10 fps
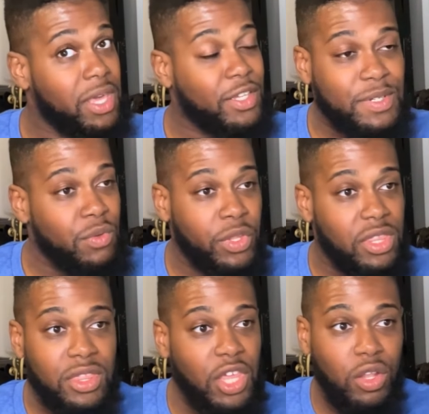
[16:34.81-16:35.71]
especially with
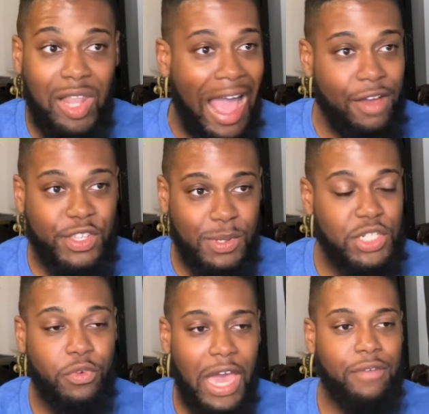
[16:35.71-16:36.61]
the lack of
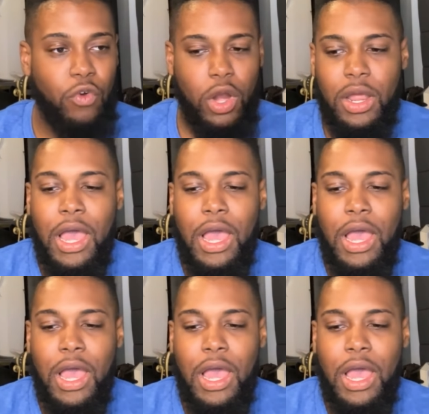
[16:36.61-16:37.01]
explanation we've gotten for it.